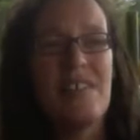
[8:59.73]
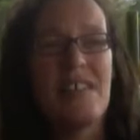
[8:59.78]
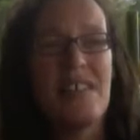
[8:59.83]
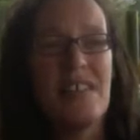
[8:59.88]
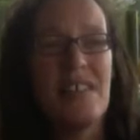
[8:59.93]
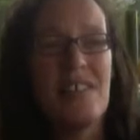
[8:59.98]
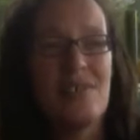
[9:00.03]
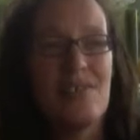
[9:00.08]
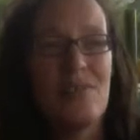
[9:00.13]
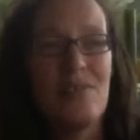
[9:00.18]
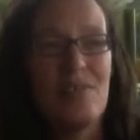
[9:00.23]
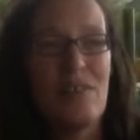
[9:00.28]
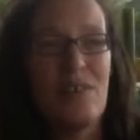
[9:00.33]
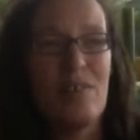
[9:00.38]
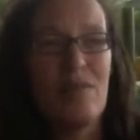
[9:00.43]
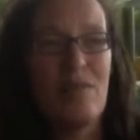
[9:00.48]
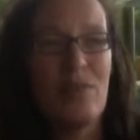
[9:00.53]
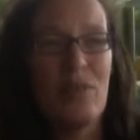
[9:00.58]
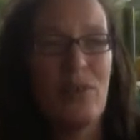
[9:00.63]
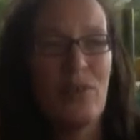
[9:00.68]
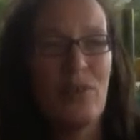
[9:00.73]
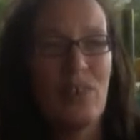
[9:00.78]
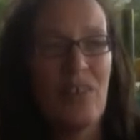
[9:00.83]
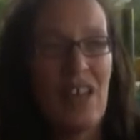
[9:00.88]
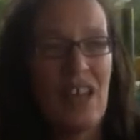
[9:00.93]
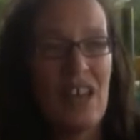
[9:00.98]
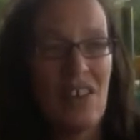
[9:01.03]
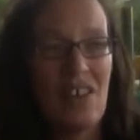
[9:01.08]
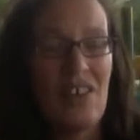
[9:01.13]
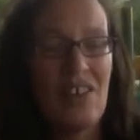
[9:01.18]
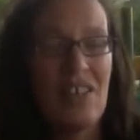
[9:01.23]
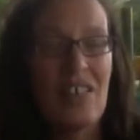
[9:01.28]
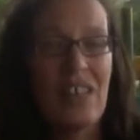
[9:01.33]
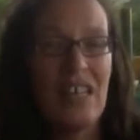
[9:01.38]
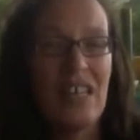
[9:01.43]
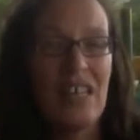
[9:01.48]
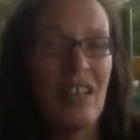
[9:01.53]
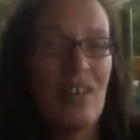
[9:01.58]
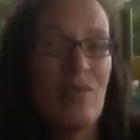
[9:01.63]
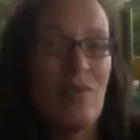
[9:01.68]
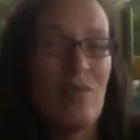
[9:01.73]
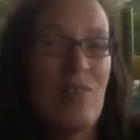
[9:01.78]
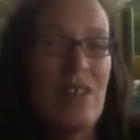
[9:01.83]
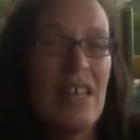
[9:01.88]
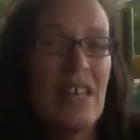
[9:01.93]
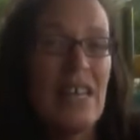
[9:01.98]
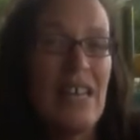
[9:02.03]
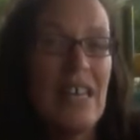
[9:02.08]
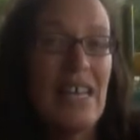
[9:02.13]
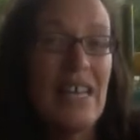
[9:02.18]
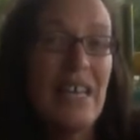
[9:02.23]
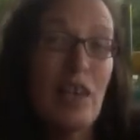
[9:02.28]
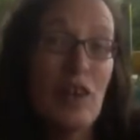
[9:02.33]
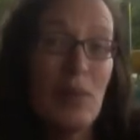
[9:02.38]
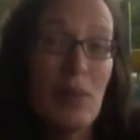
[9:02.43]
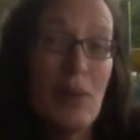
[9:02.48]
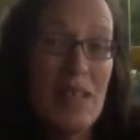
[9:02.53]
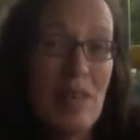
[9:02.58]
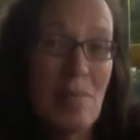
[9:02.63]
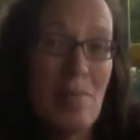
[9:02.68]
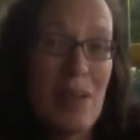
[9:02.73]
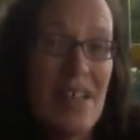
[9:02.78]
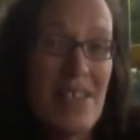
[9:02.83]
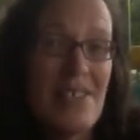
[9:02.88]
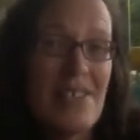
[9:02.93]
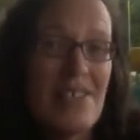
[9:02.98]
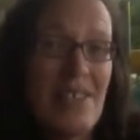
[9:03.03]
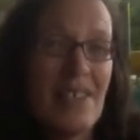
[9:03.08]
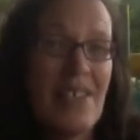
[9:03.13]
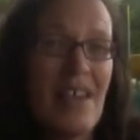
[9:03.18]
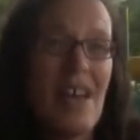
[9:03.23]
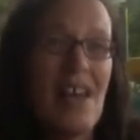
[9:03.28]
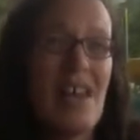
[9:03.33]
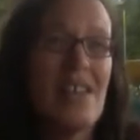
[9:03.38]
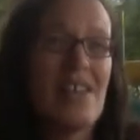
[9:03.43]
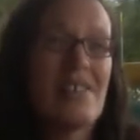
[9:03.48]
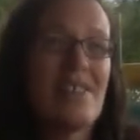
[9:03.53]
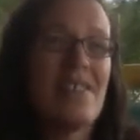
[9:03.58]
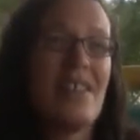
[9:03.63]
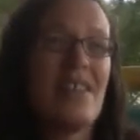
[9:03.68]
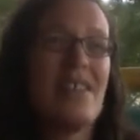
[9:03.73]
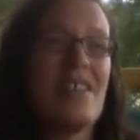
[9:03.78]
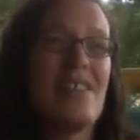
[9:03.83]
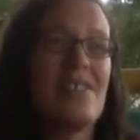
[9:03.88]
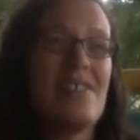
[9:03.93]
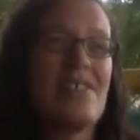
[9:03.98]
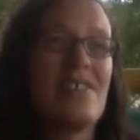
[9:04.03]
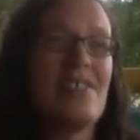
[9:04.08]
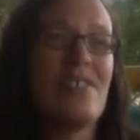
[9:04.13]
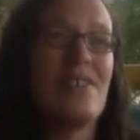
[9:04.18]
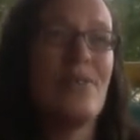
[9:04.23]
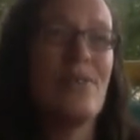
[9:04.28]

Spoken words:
things all over the world. And I think a really equally amazing task is to